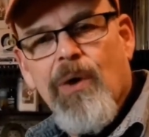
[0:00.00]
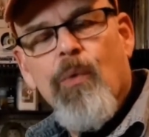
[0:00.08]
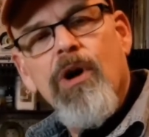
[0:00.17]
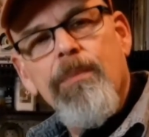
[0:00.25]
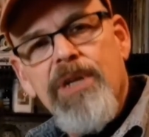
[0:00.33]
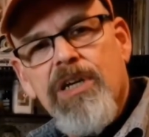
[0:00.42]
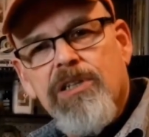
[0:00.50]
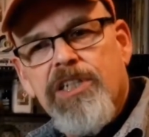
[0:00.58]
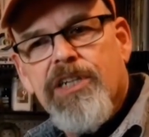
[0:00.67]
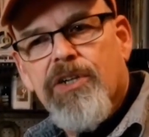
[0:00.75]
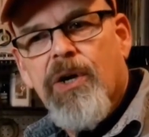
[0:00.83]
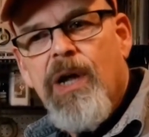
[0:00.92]
I want to be
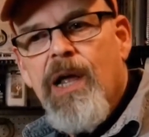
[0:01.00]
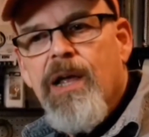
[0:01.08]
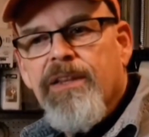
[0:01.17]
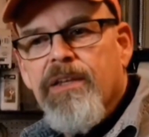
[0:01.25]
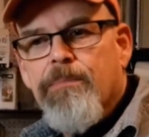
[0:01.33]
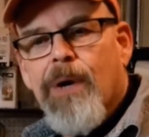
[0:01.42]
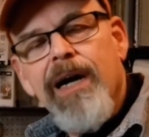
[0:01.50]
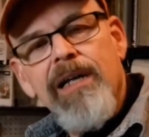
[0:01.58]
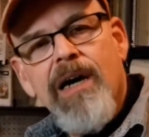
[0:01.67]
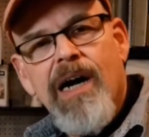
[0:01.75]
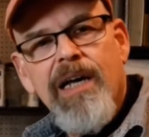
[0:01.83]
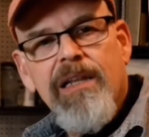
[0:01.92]
clear that my
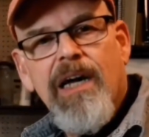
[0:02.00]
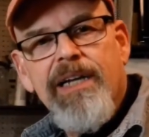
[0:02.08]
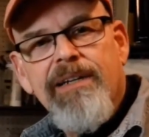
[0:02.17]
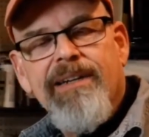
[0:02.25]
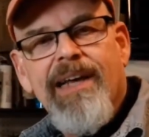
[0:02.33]
highlight